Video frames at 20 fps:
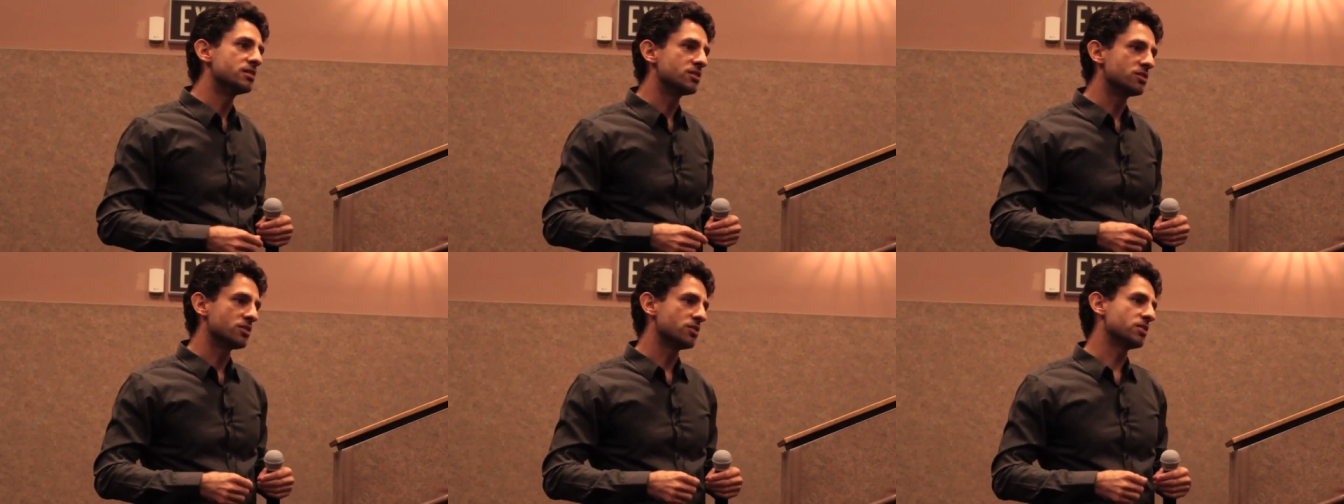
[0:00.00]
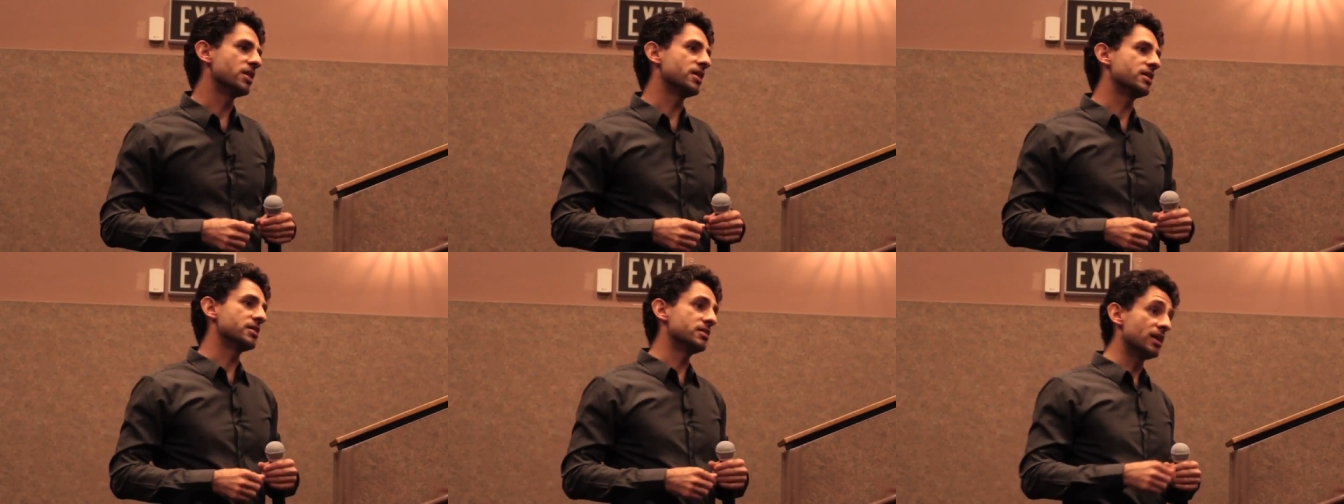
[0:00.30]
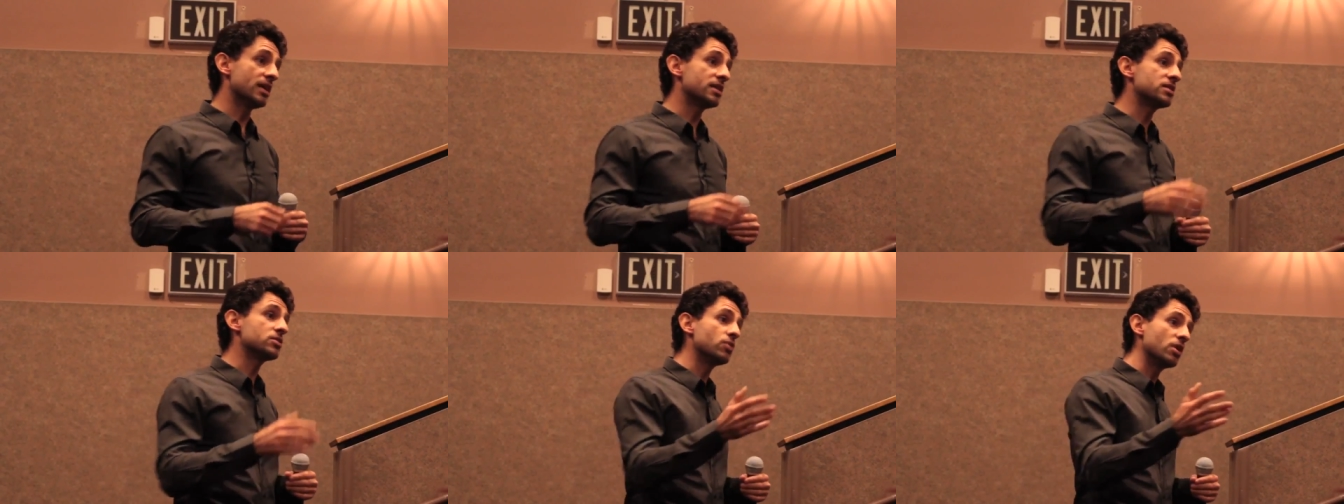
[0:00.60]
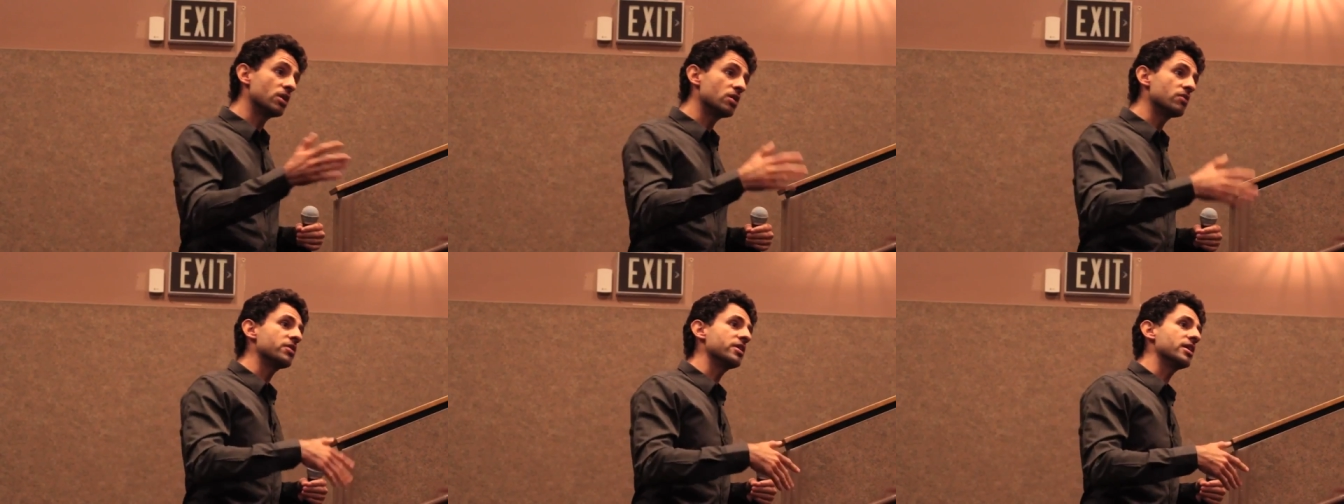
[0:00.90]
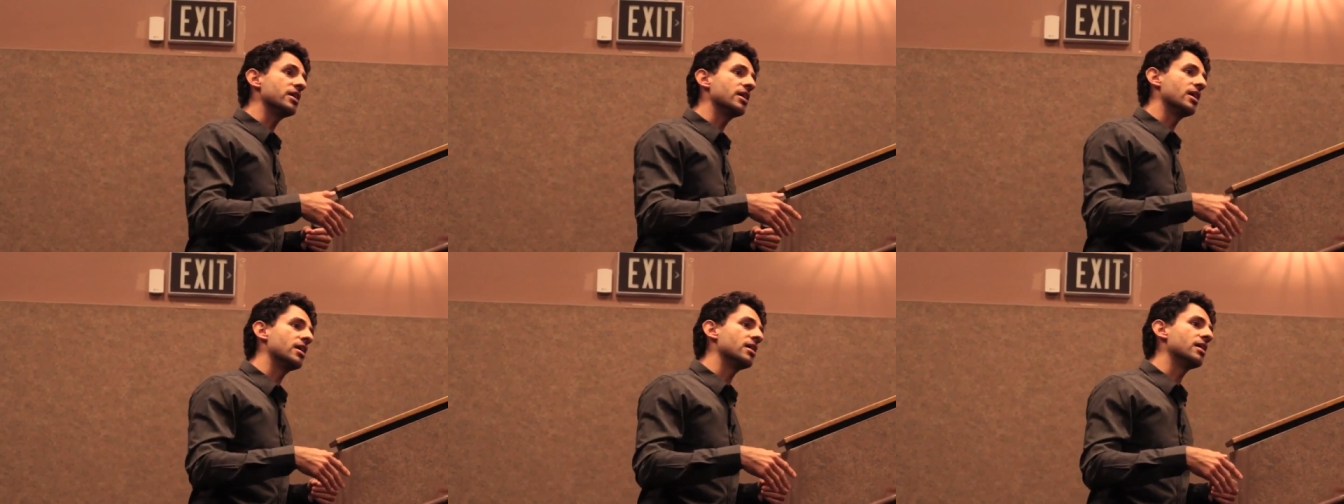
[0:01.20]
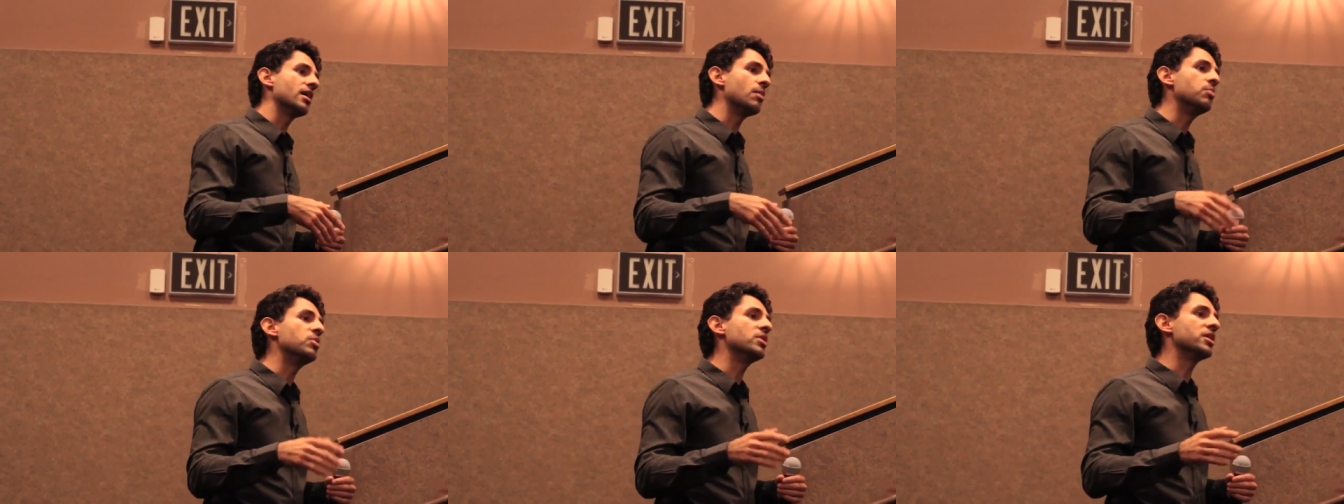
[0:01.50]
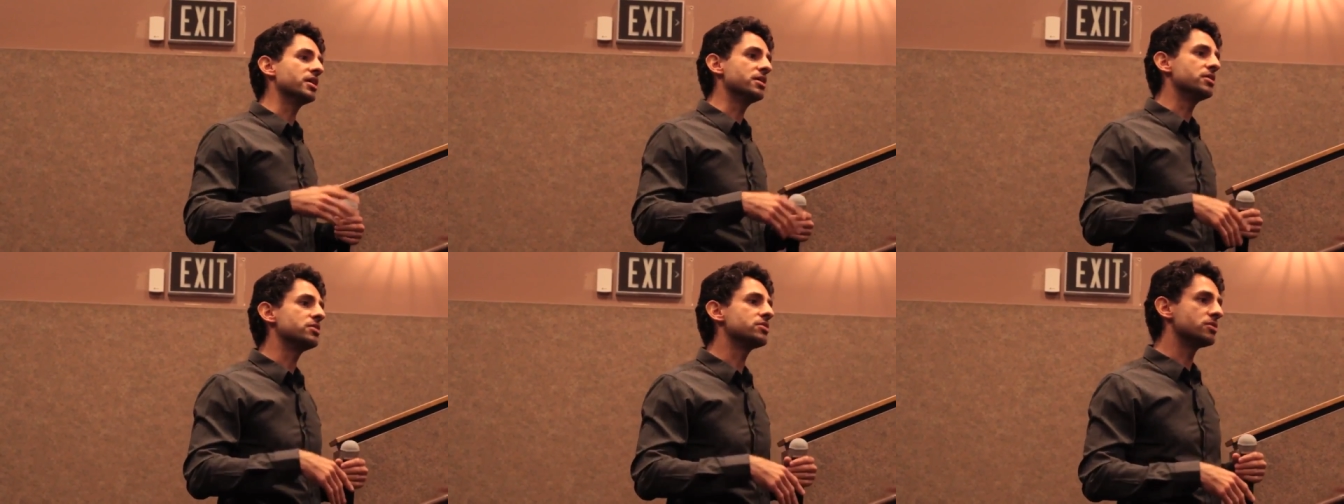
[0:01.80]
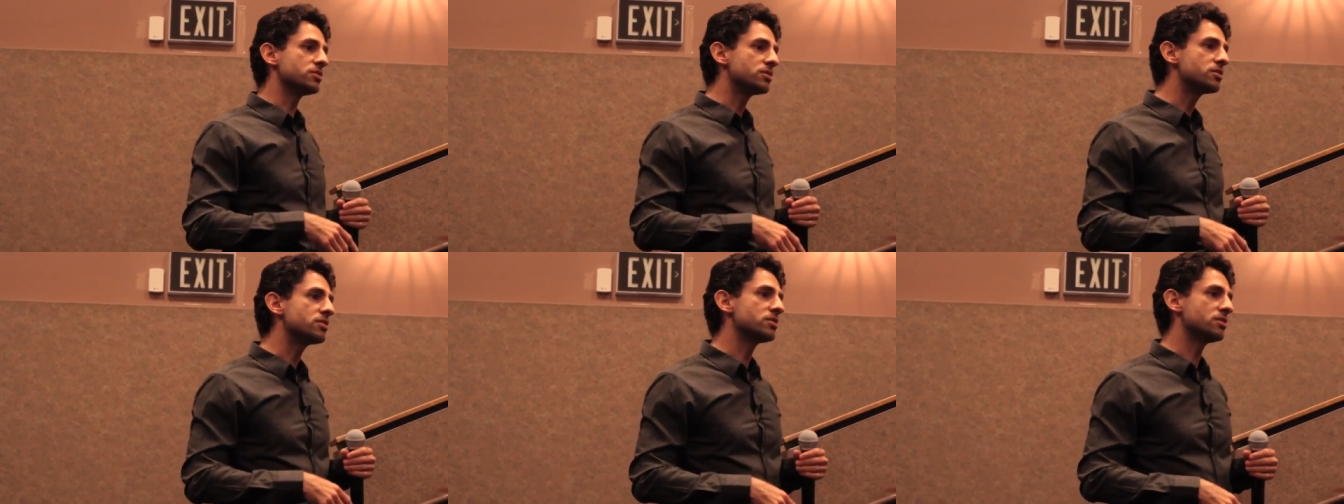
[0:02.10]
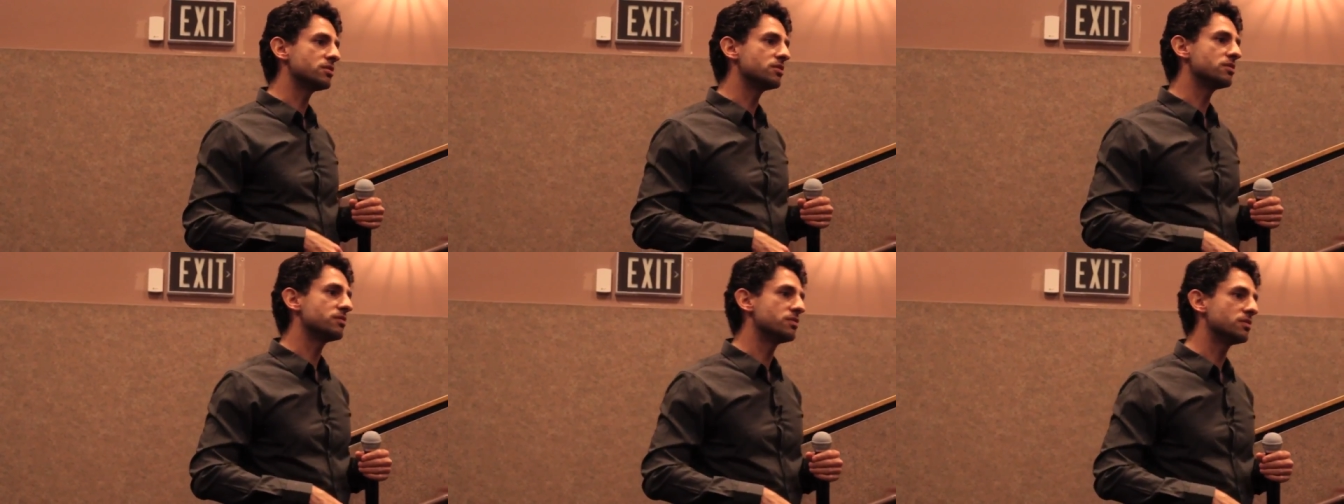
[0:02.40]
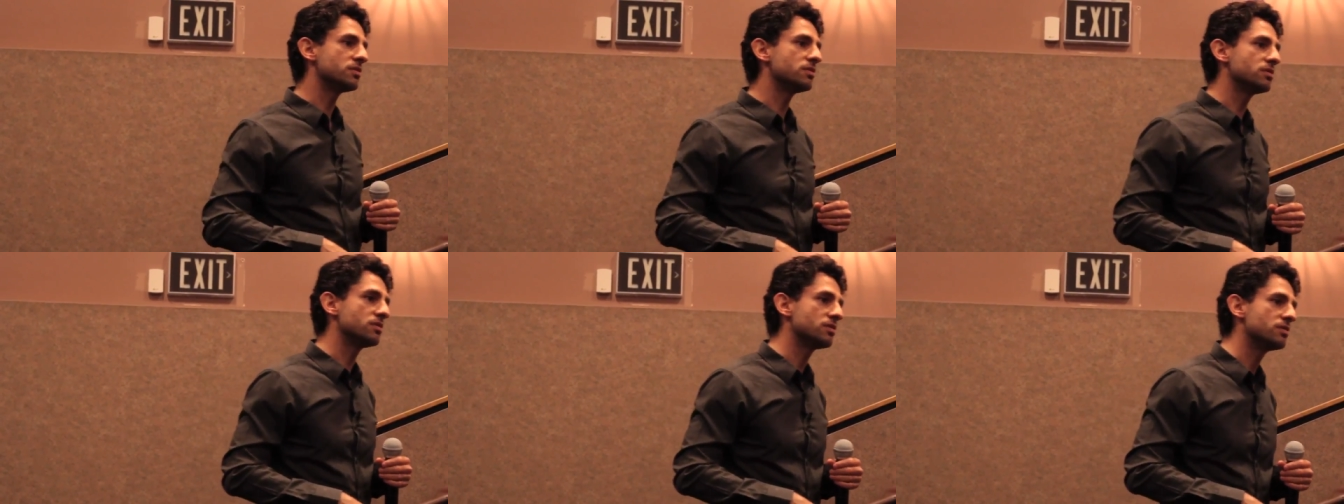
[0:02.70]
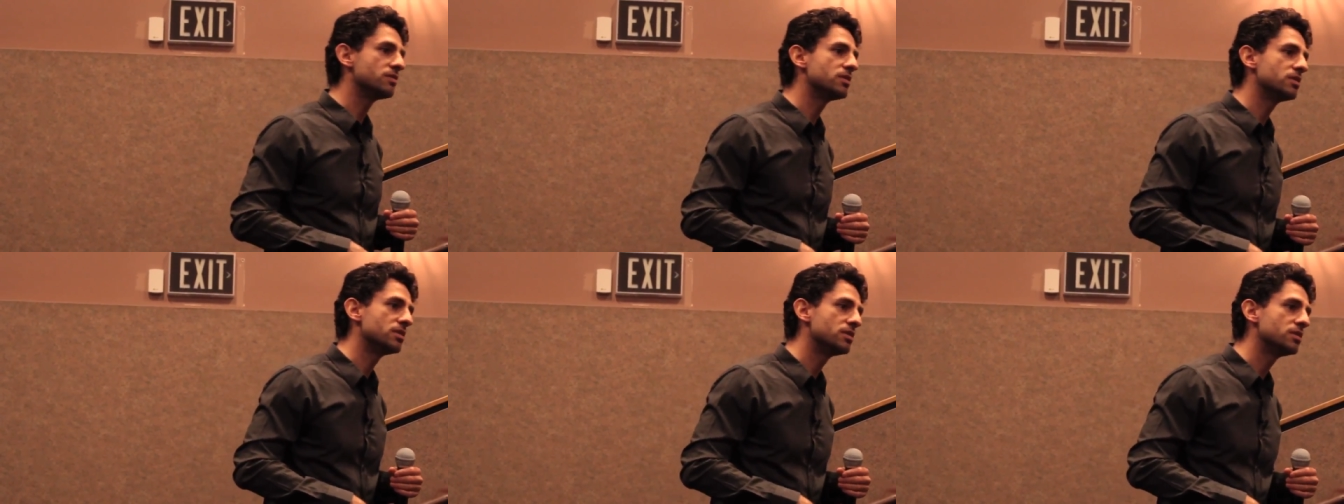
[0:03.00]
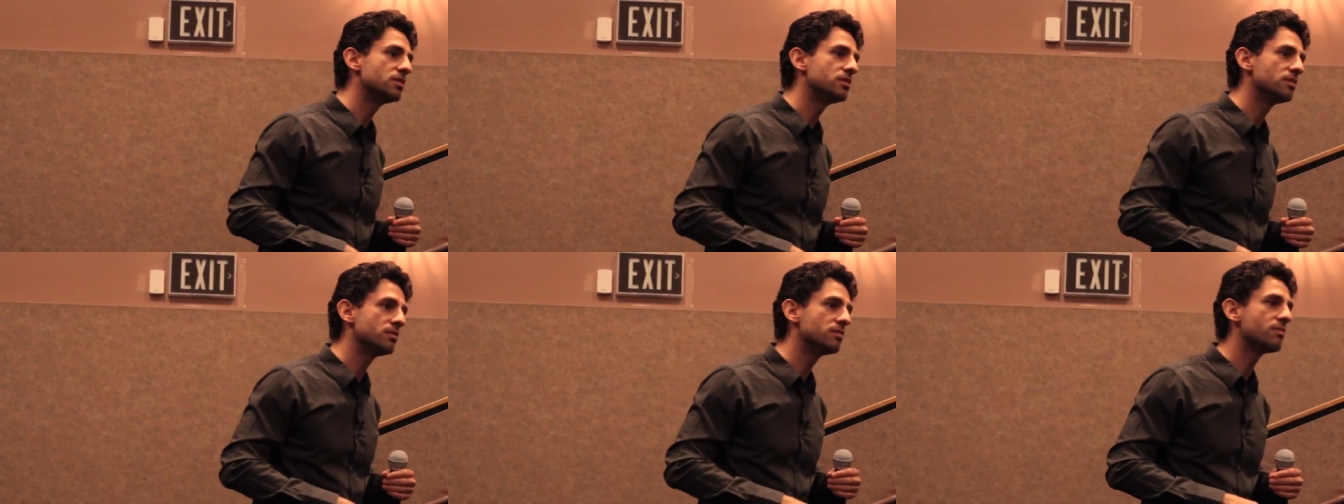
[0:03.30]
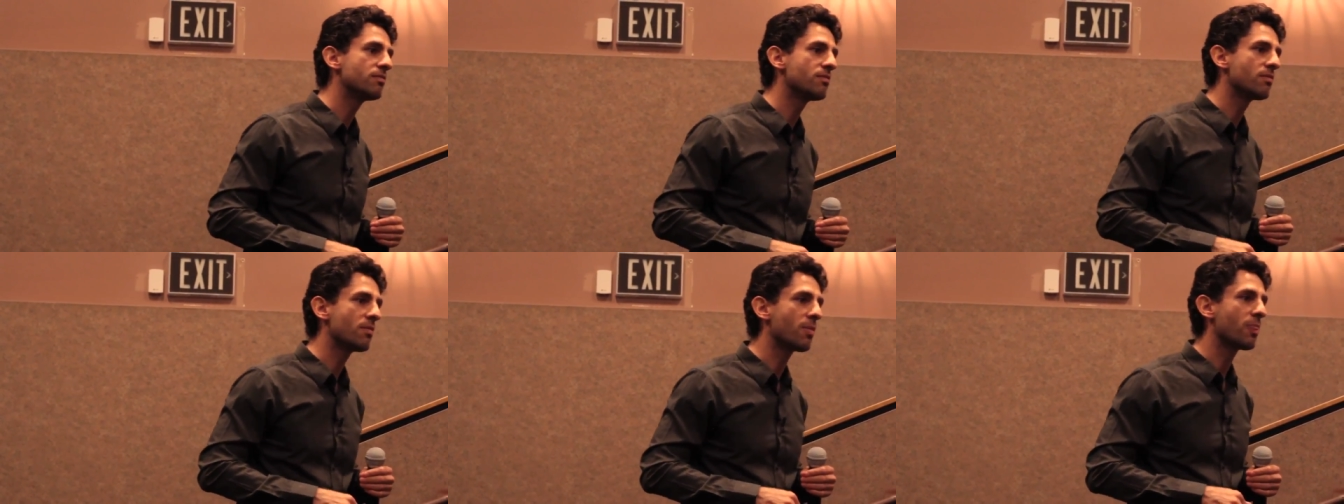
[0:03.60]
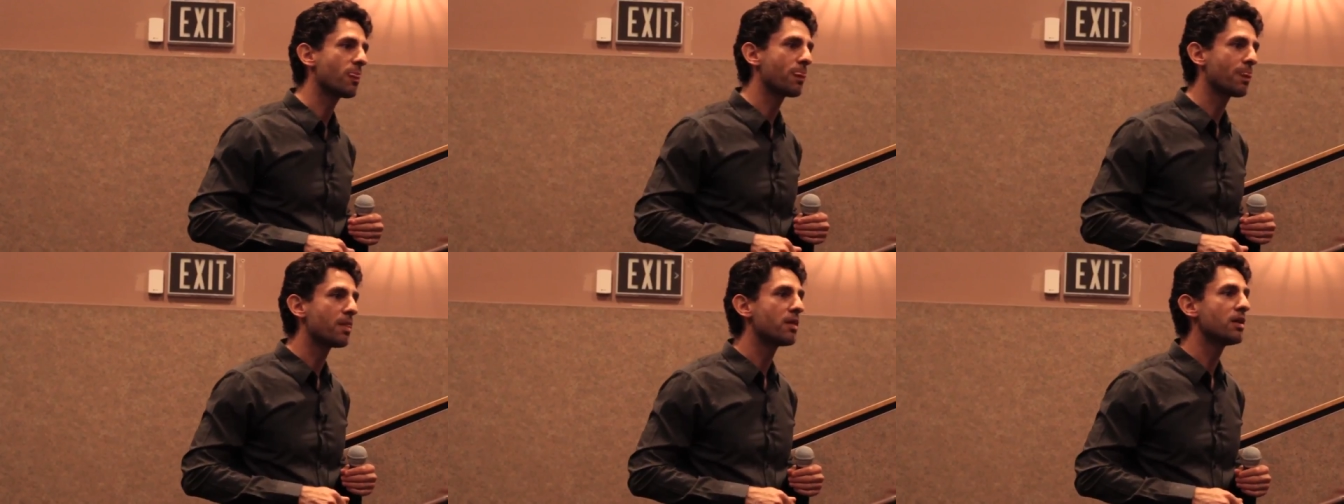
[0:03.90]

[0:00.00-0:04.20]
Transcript: So that's one of the applications. So there's many more then.